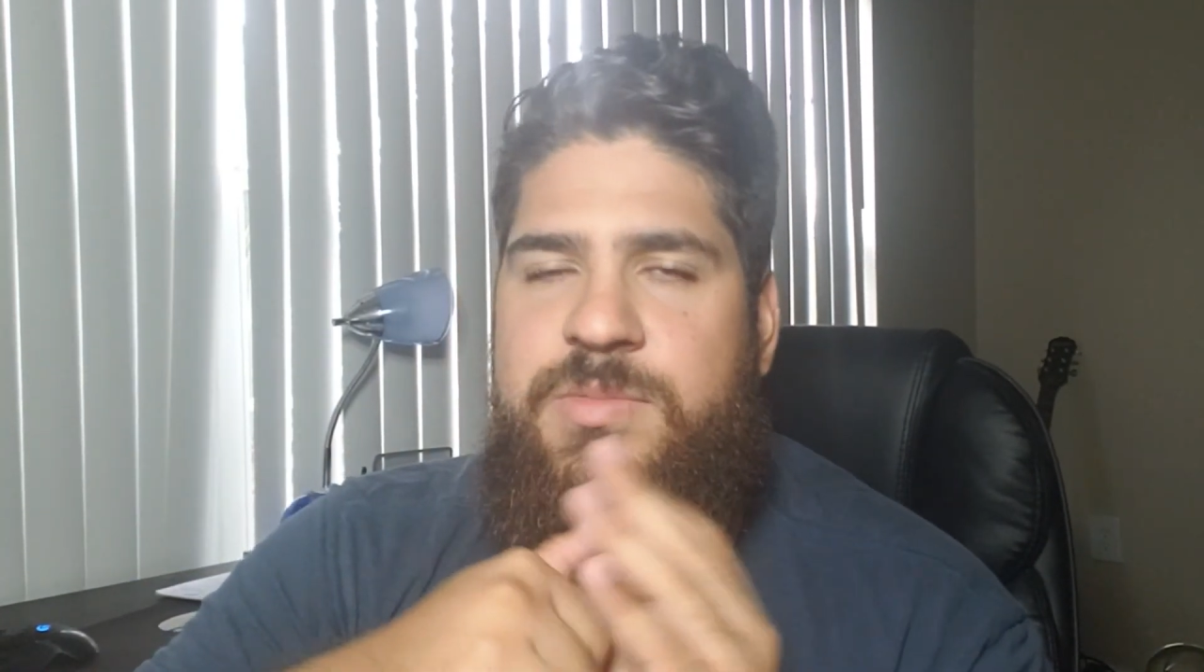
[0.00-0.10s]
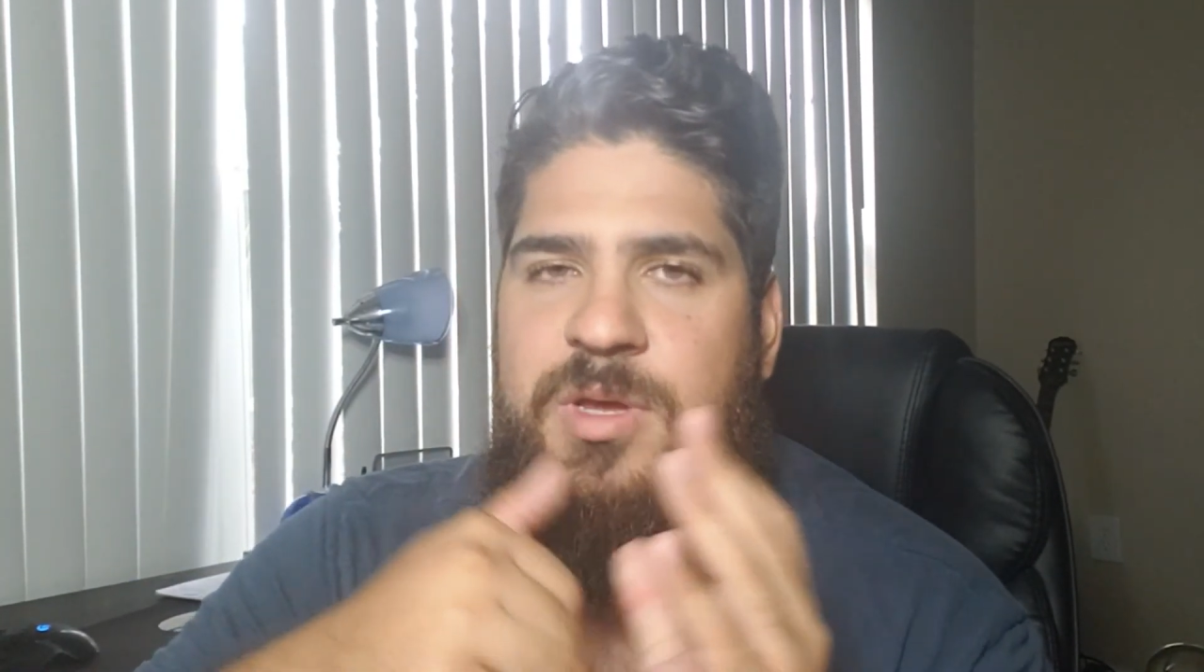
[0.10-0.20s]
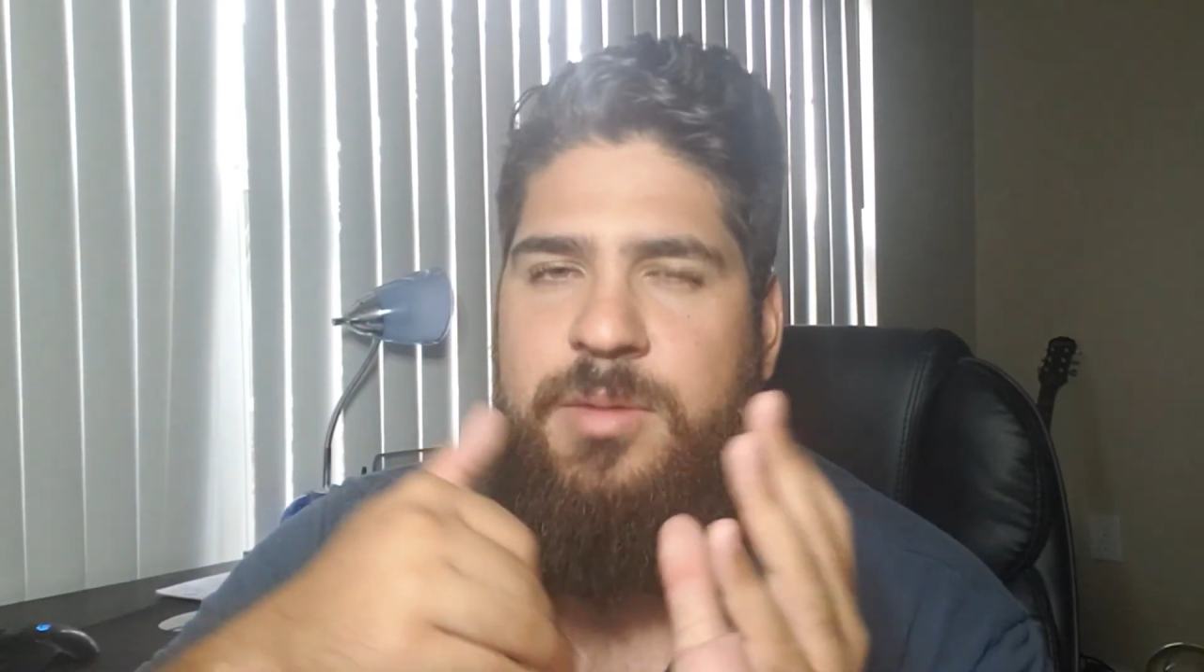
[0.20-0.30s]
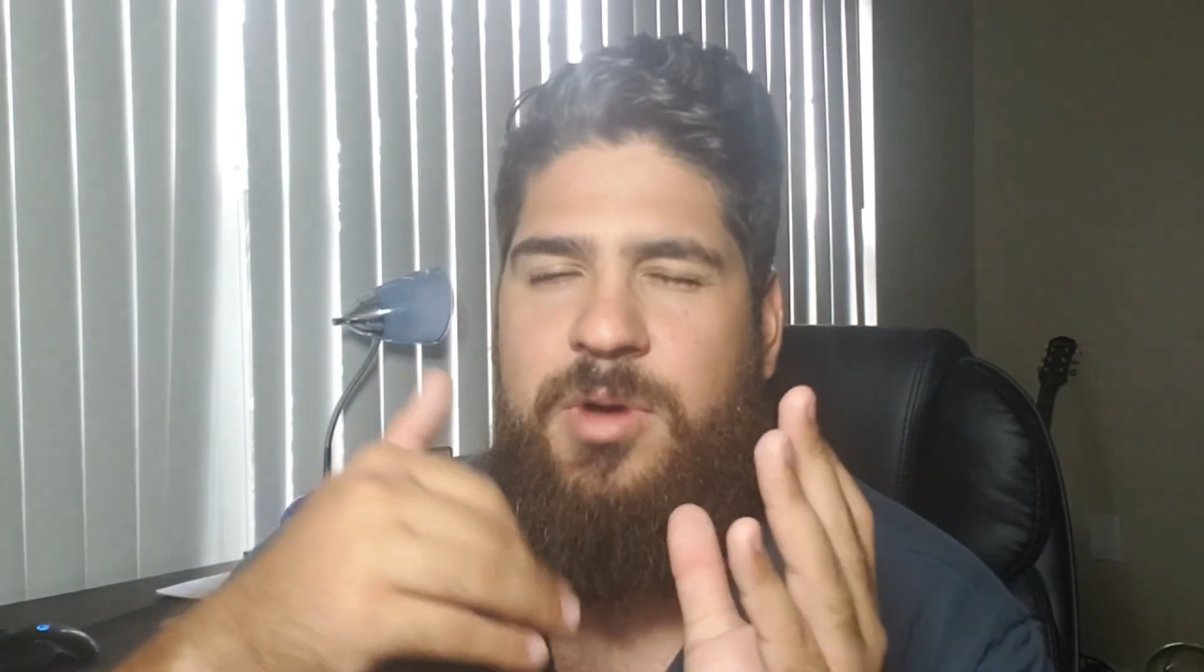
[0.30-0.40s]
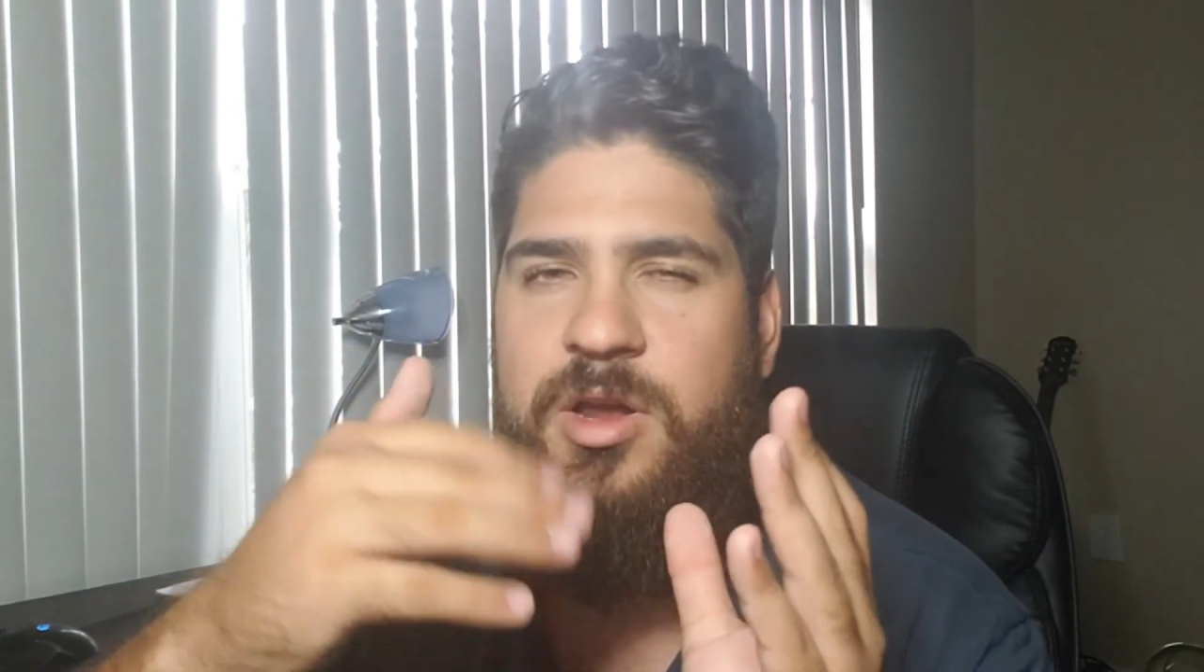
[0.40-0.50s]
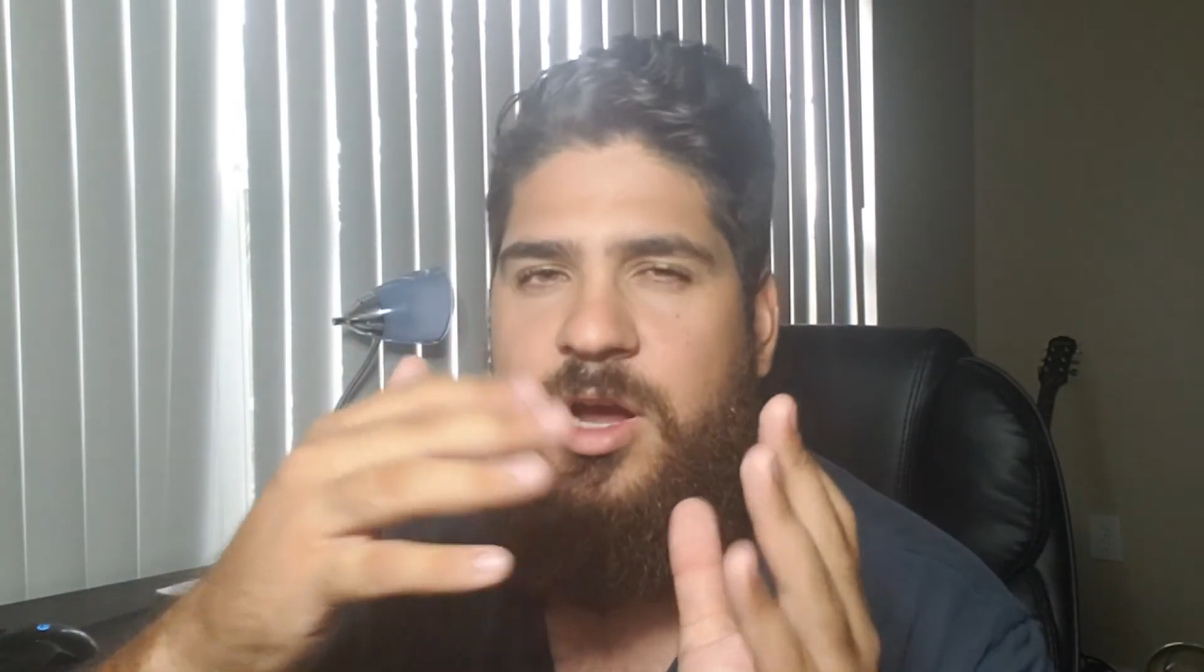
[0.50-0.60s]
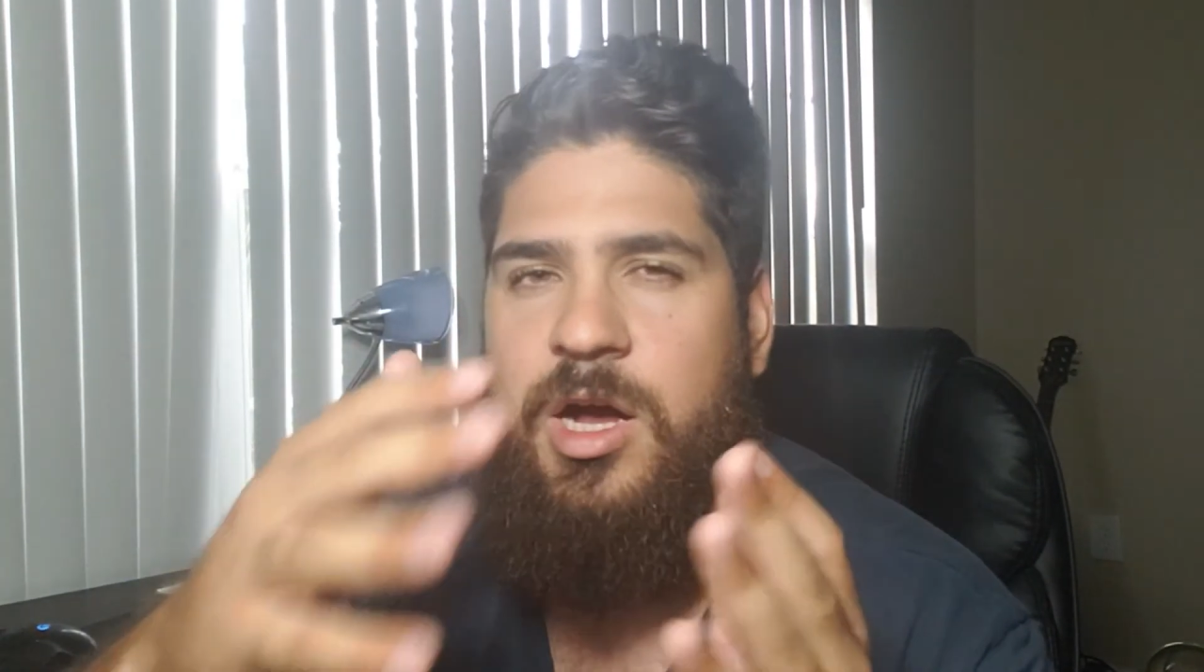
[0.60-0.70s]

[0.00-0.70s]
spent about